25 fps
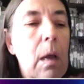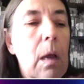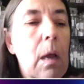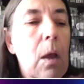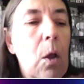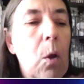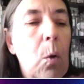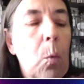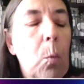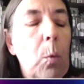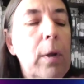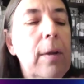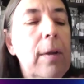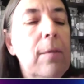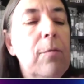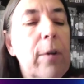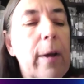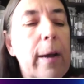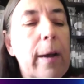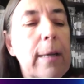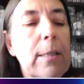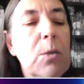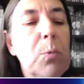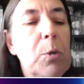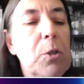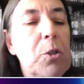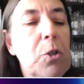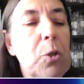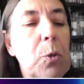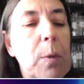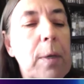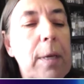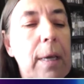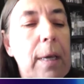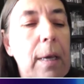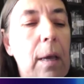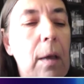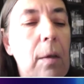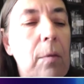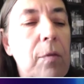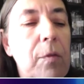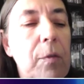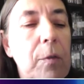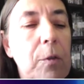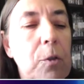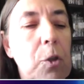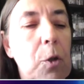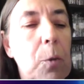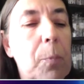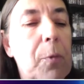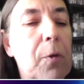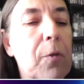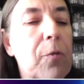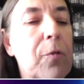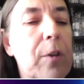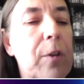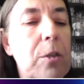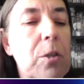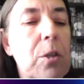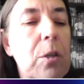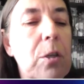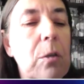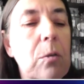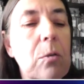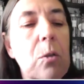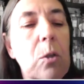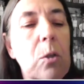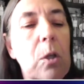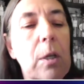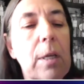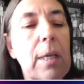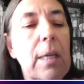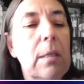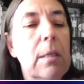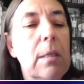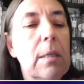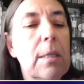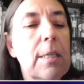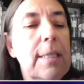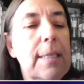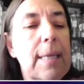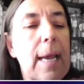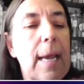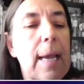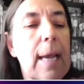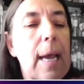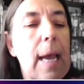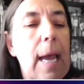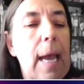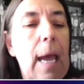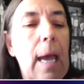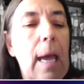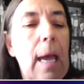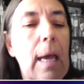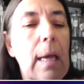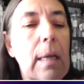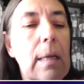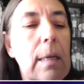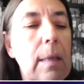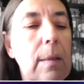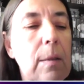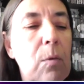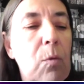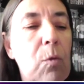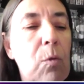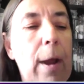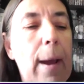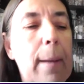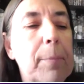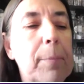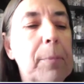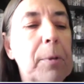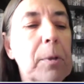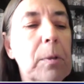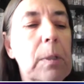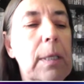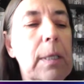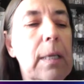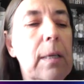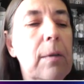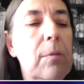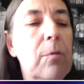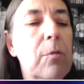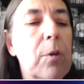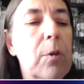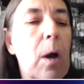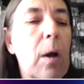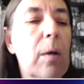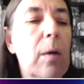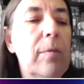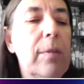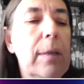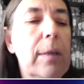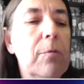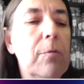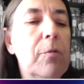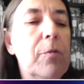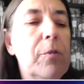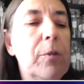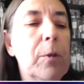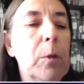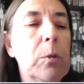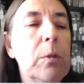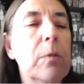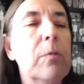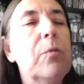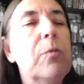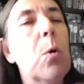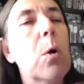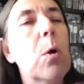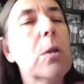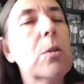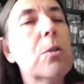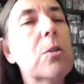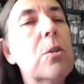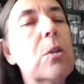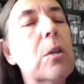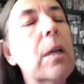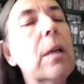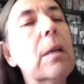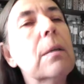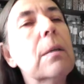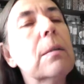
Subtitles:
What advice would you give to professionals looking to stay ahead in the rapidly evolving field of forestry?